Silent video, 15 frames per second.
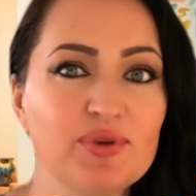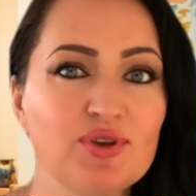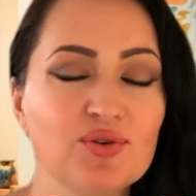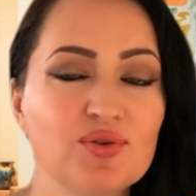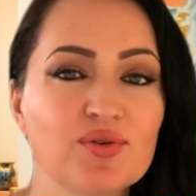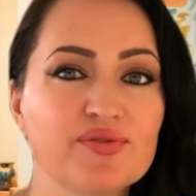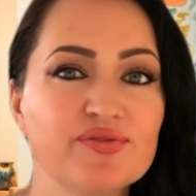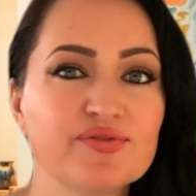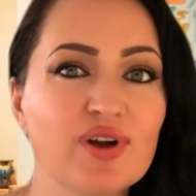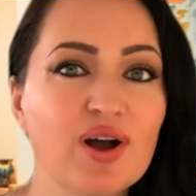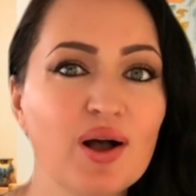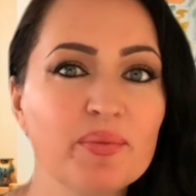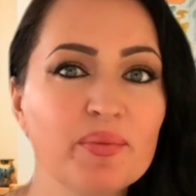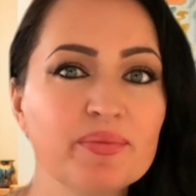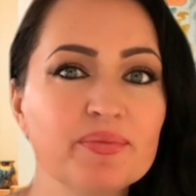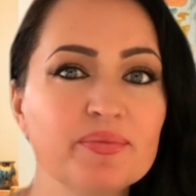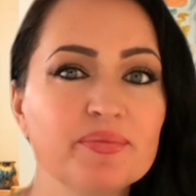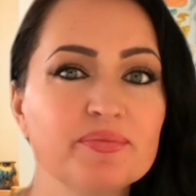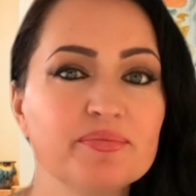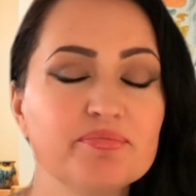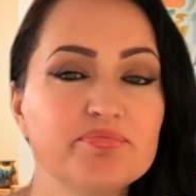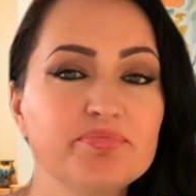you from
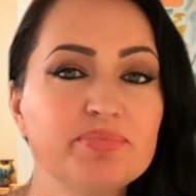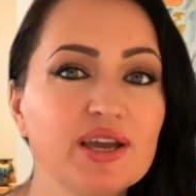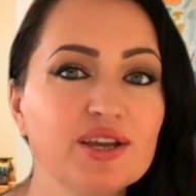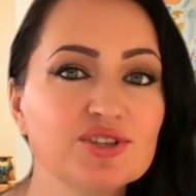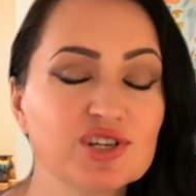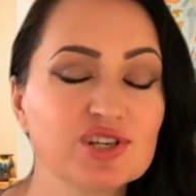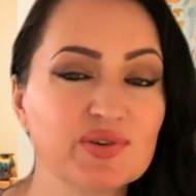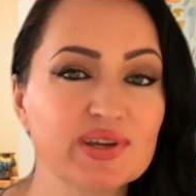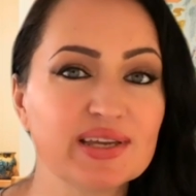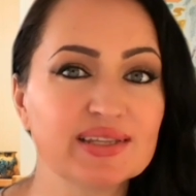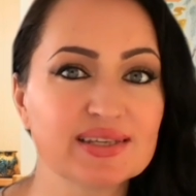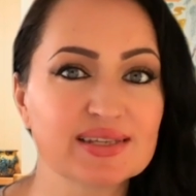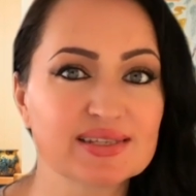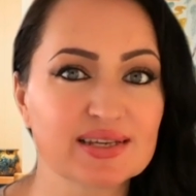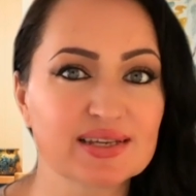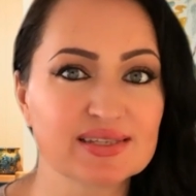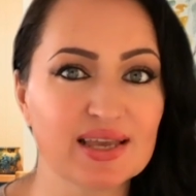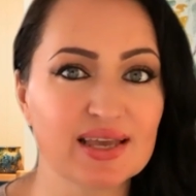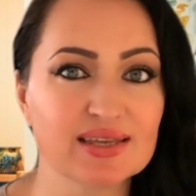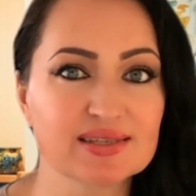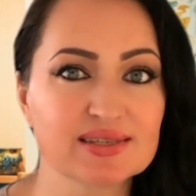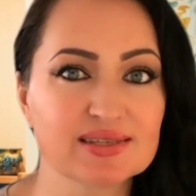picturing the
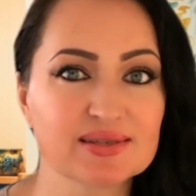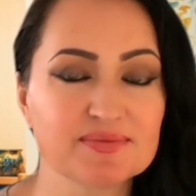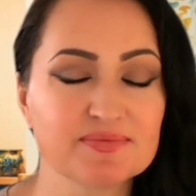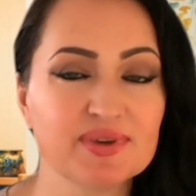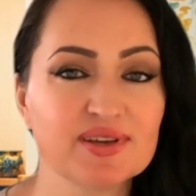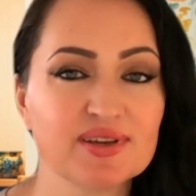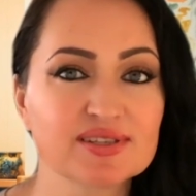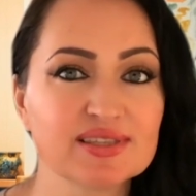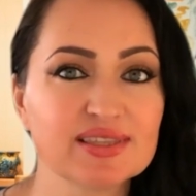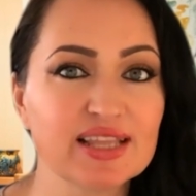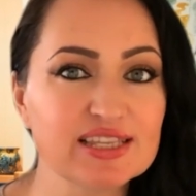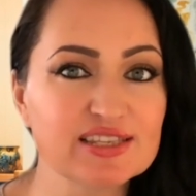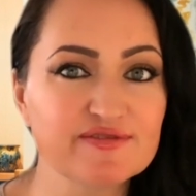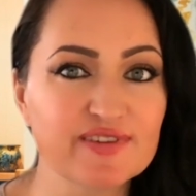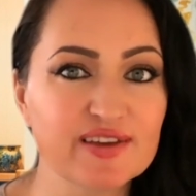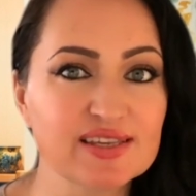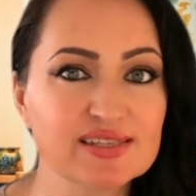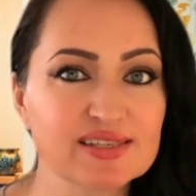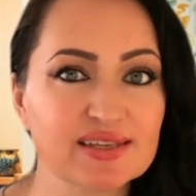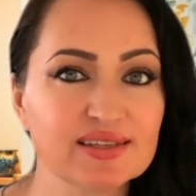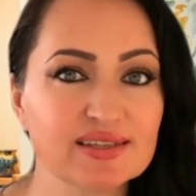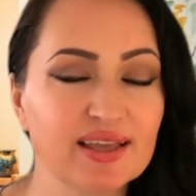success. Because let's
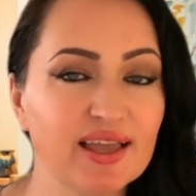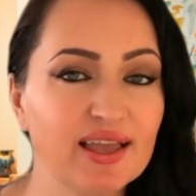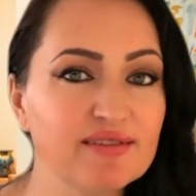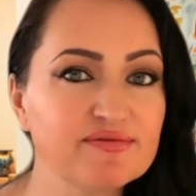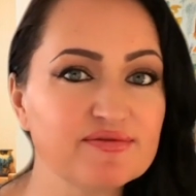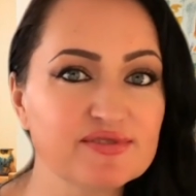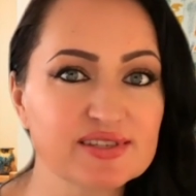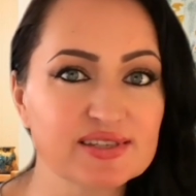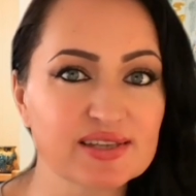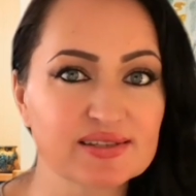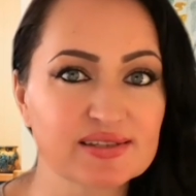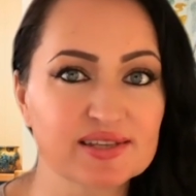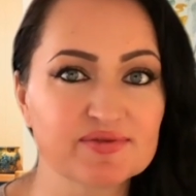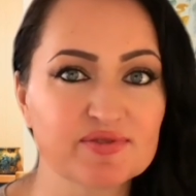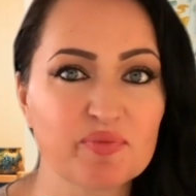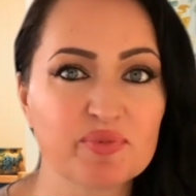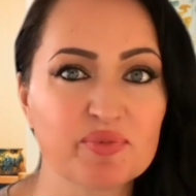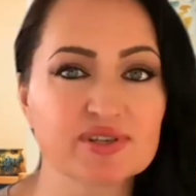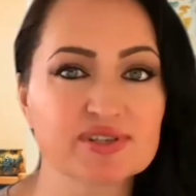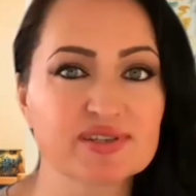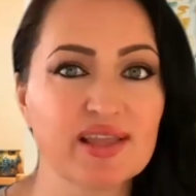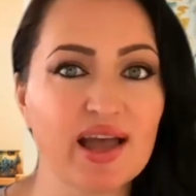face it, every successful
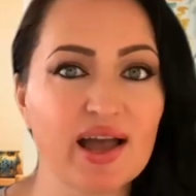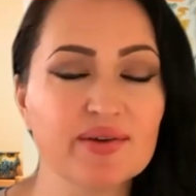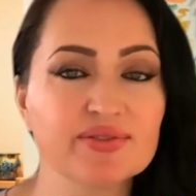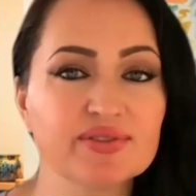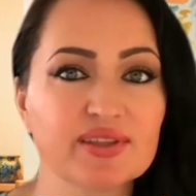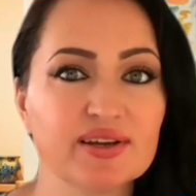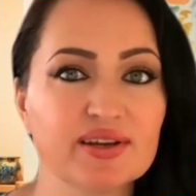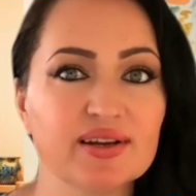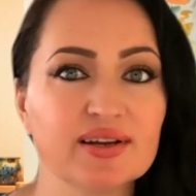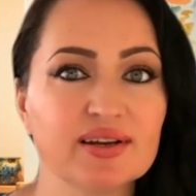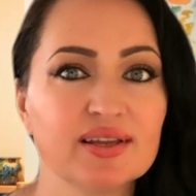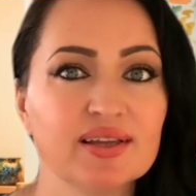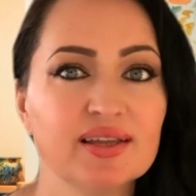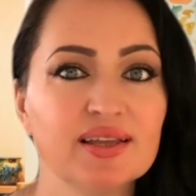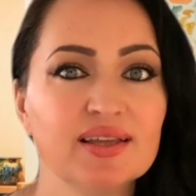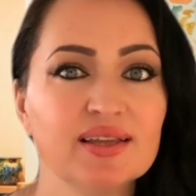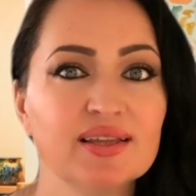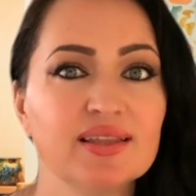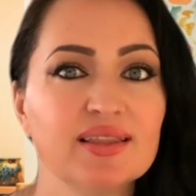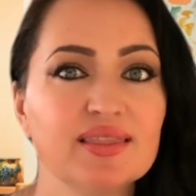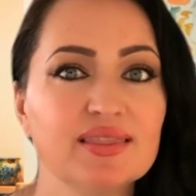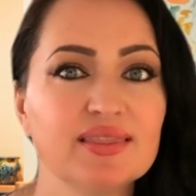person out there,
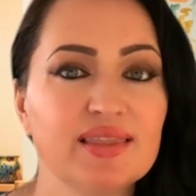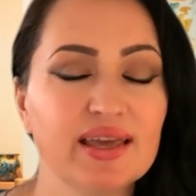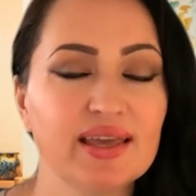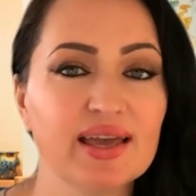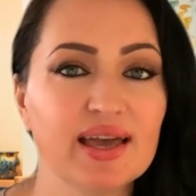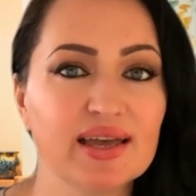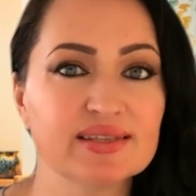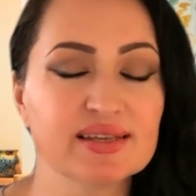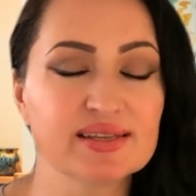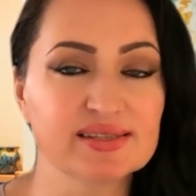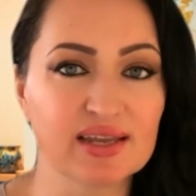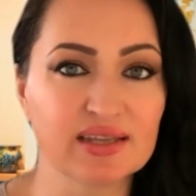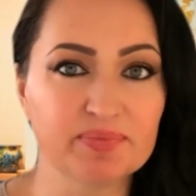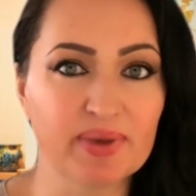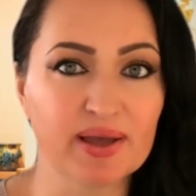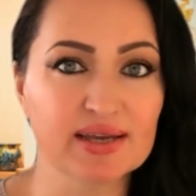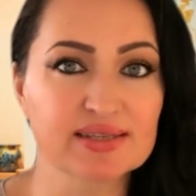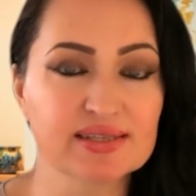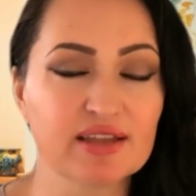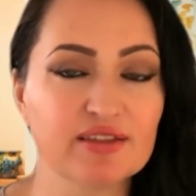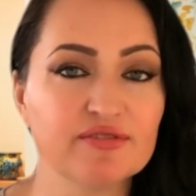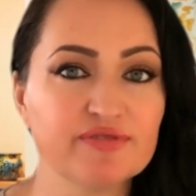they had setbacks
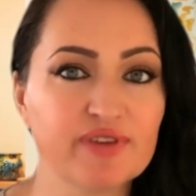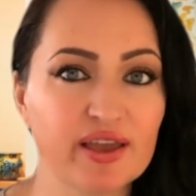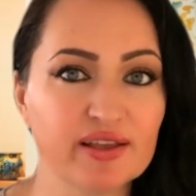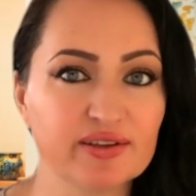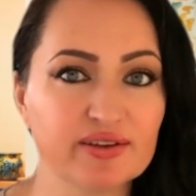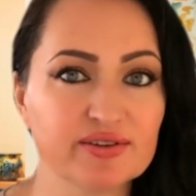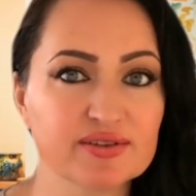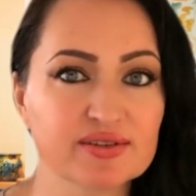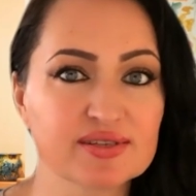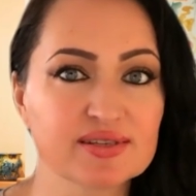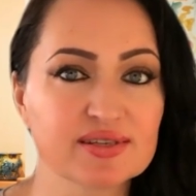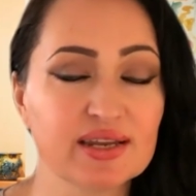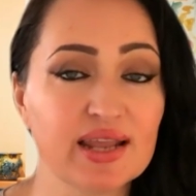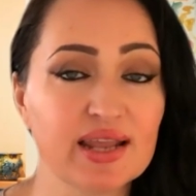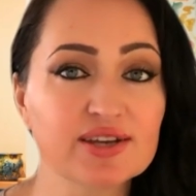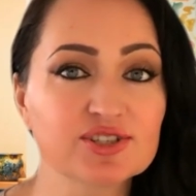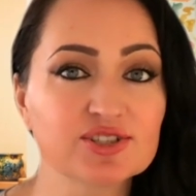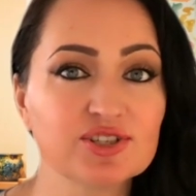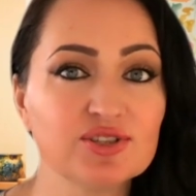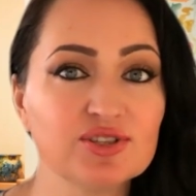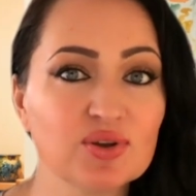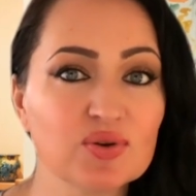and failures. And
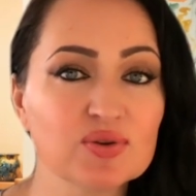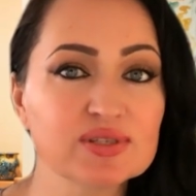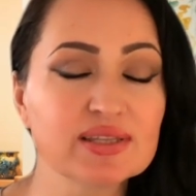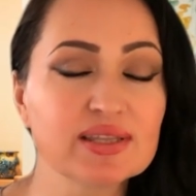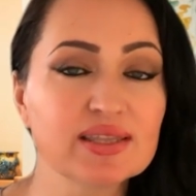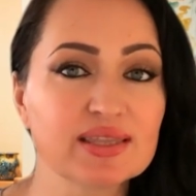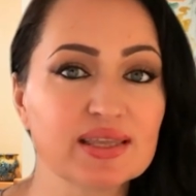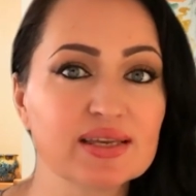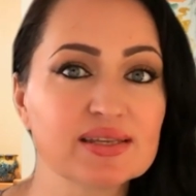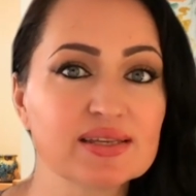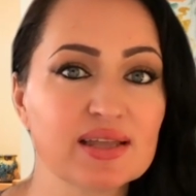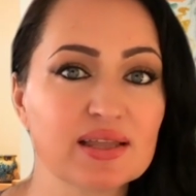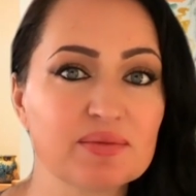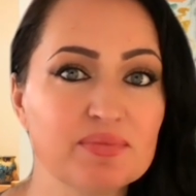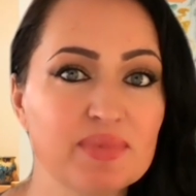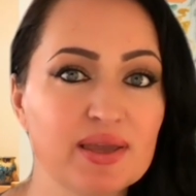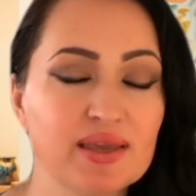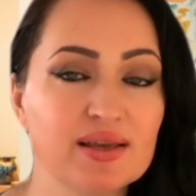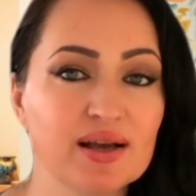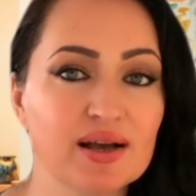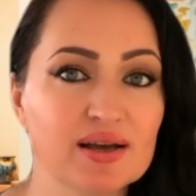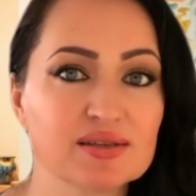actually, those are the things that
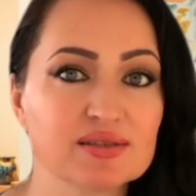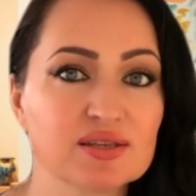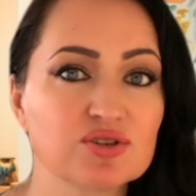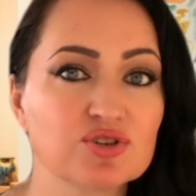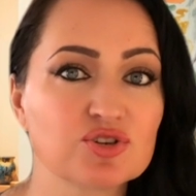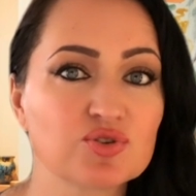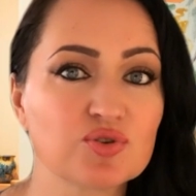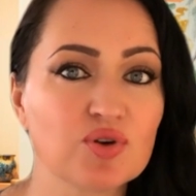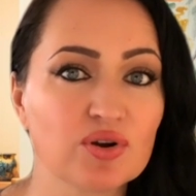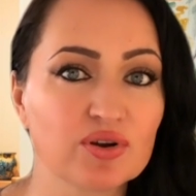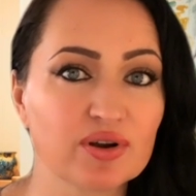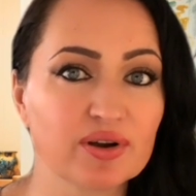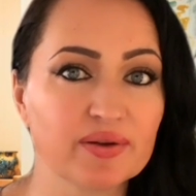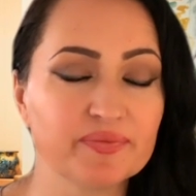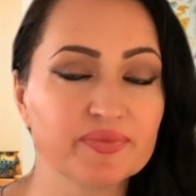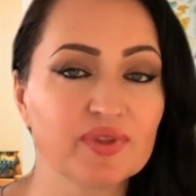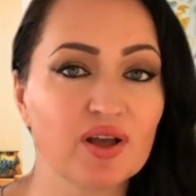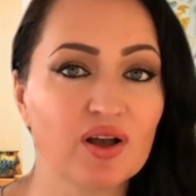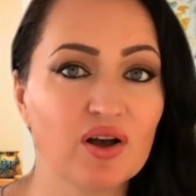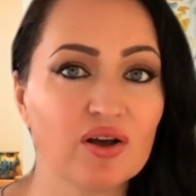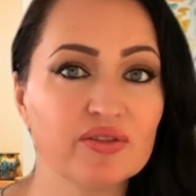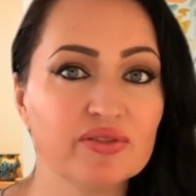make us stronger
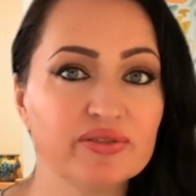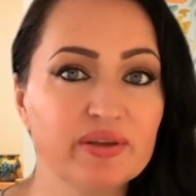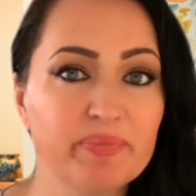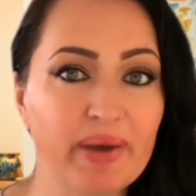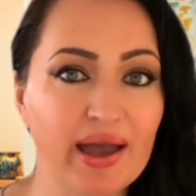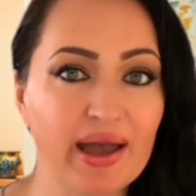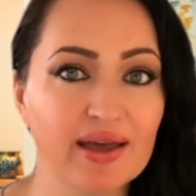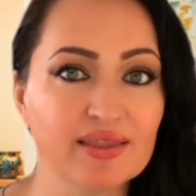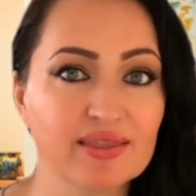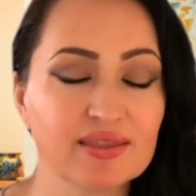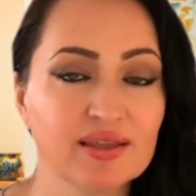on the path,